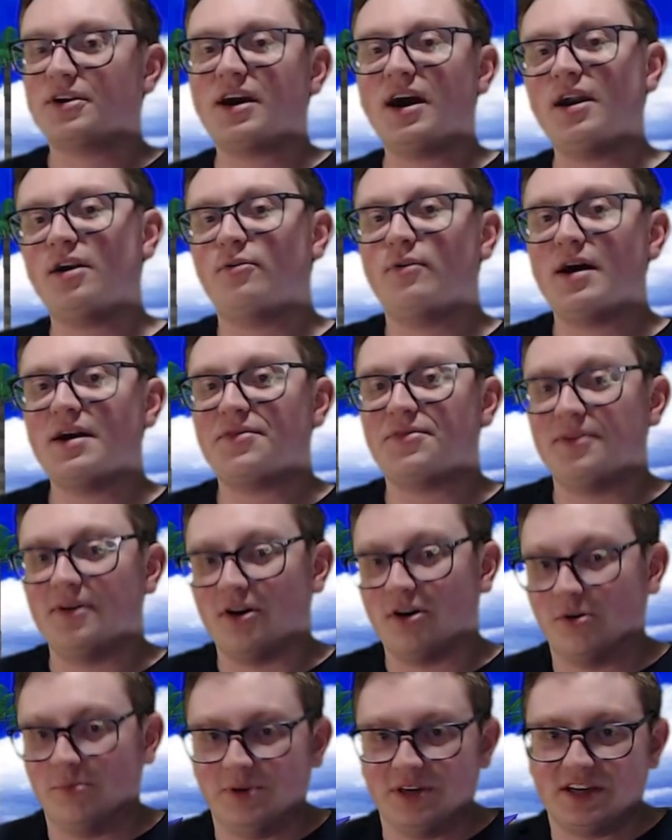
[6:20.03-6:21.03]
kinda right
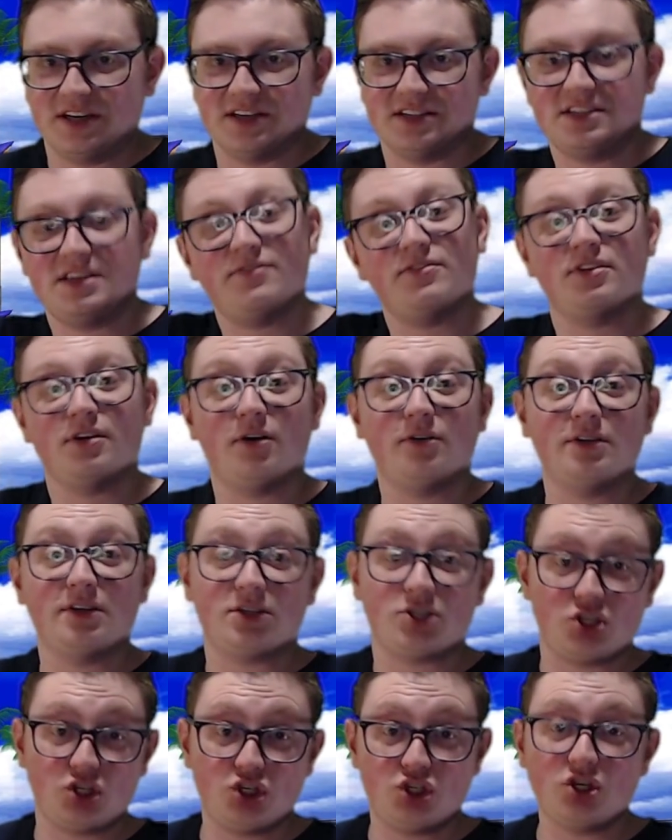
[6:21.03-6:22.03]
though, because even though
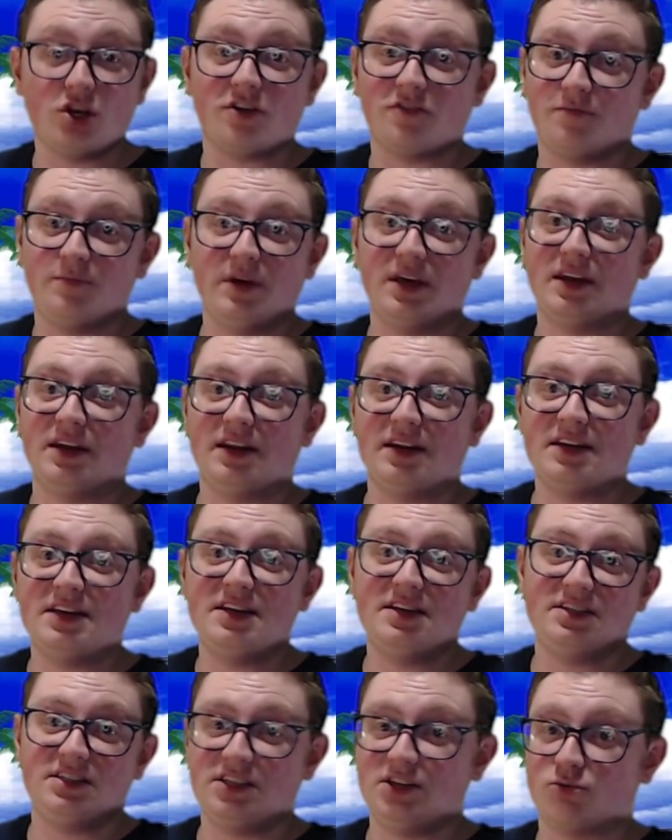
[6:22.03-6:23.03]
this should have been an
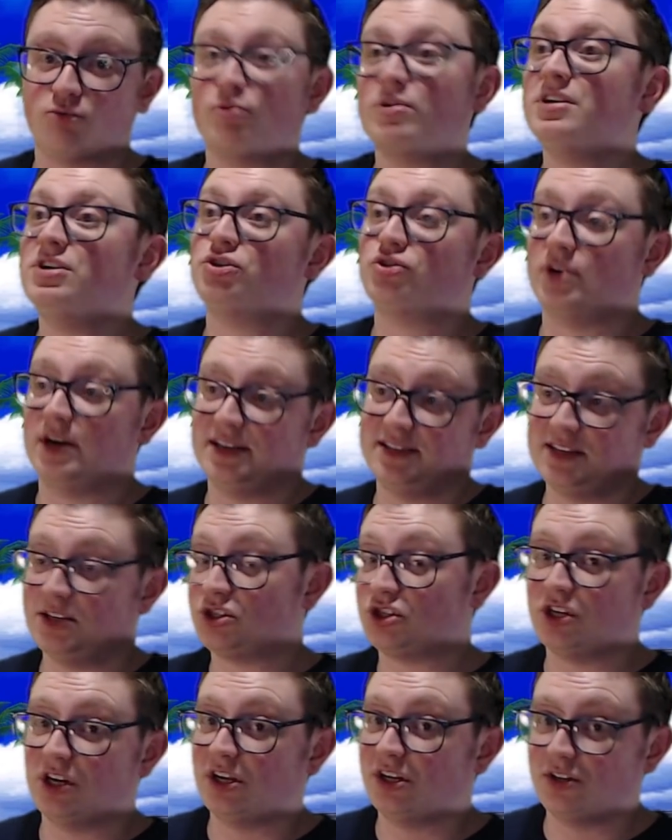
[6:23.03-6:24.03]
easy
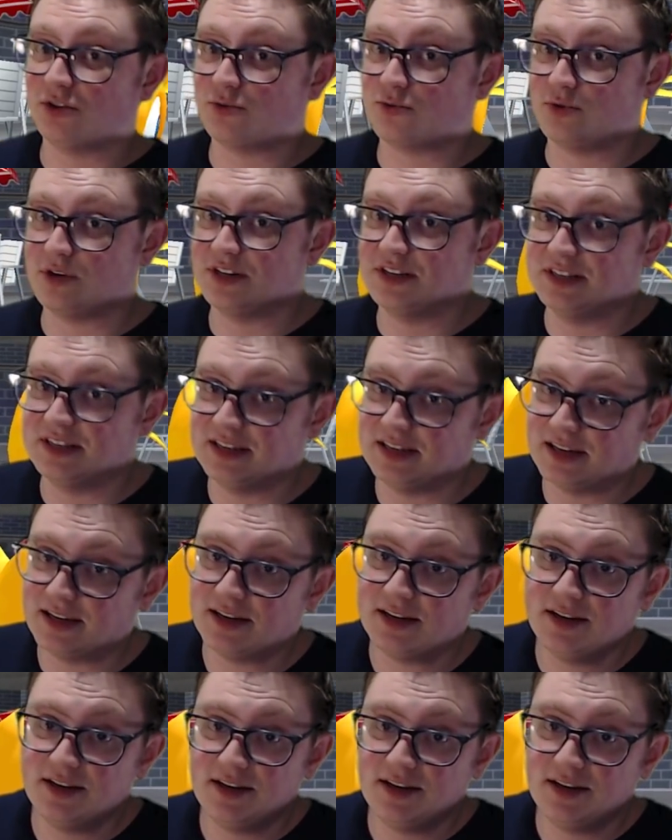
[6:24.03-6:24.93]
re-transition into 3D,